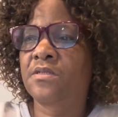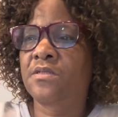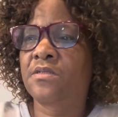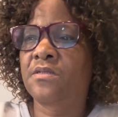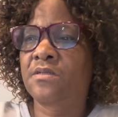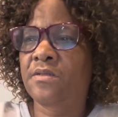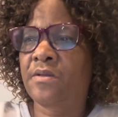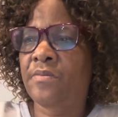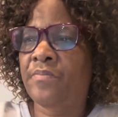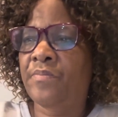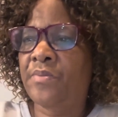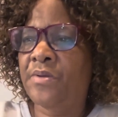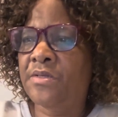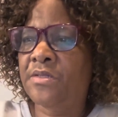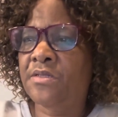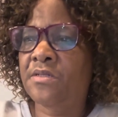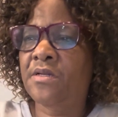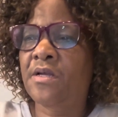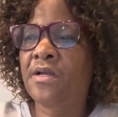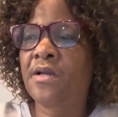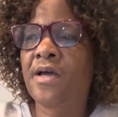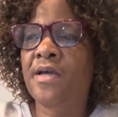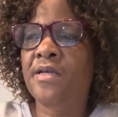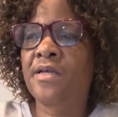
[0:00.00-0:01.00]
It's a
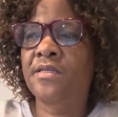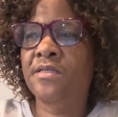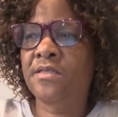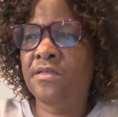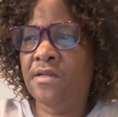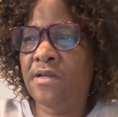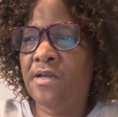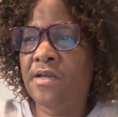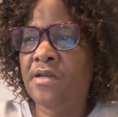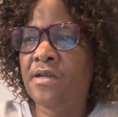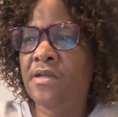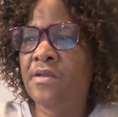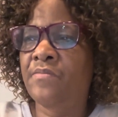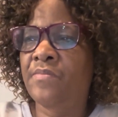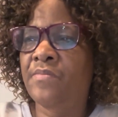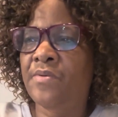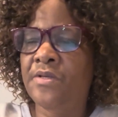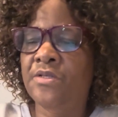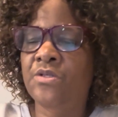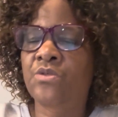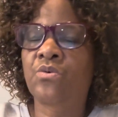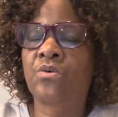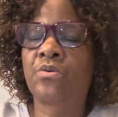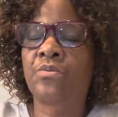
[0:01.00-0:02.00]
personalized learning
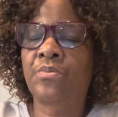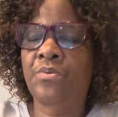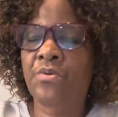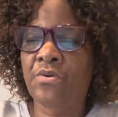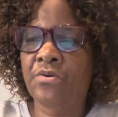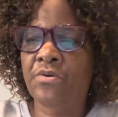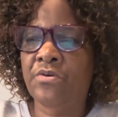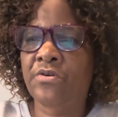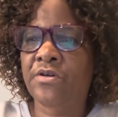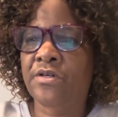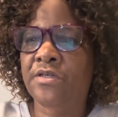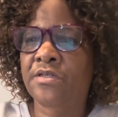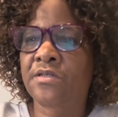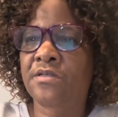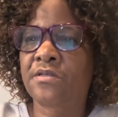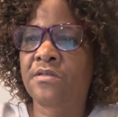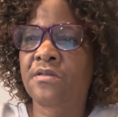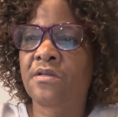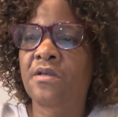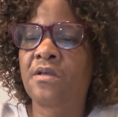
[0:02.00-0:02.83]
based on progress.